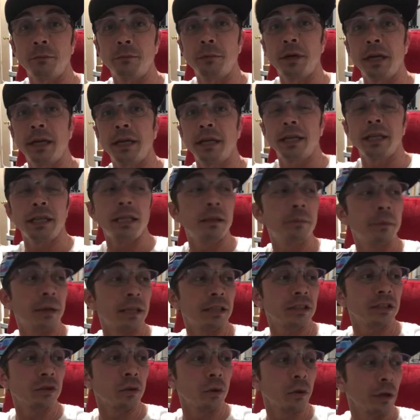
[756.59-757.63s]
My eBay
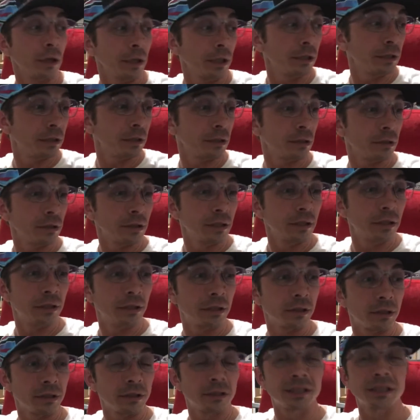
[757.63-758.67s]
store is
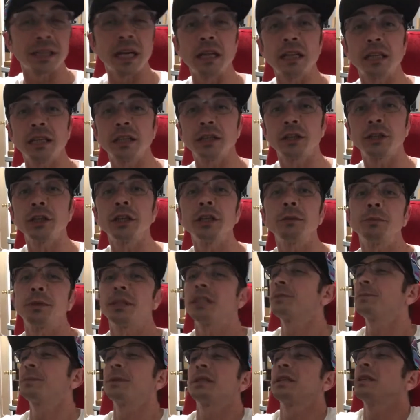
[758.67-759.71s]
selling good, but
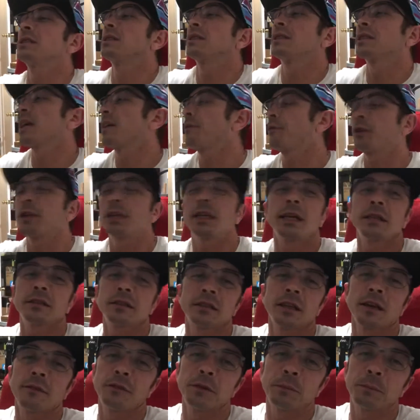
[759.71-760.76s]
it's because it's everyday
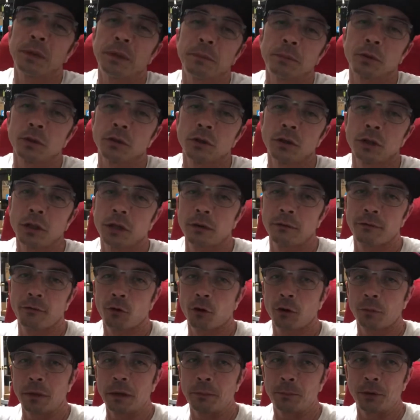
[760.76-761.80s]
stuff that people are looking
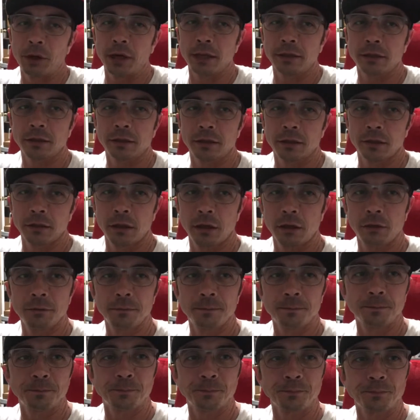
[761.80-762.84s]
for, and my prices are low.
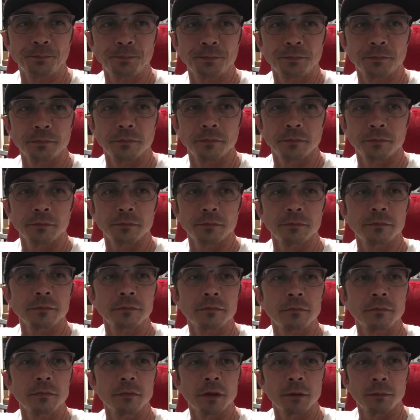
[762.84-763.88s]

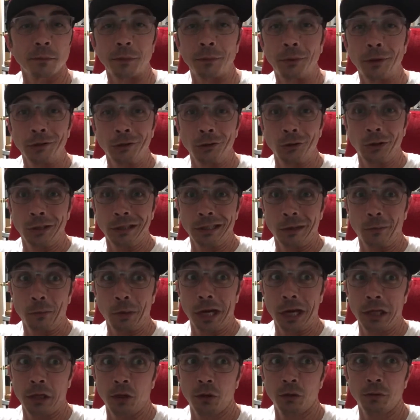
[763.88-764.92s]
My prices are low because I
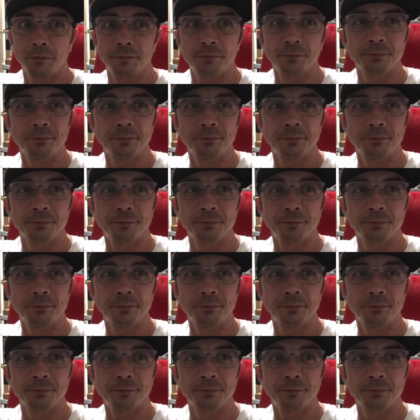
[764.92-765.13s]
buy low.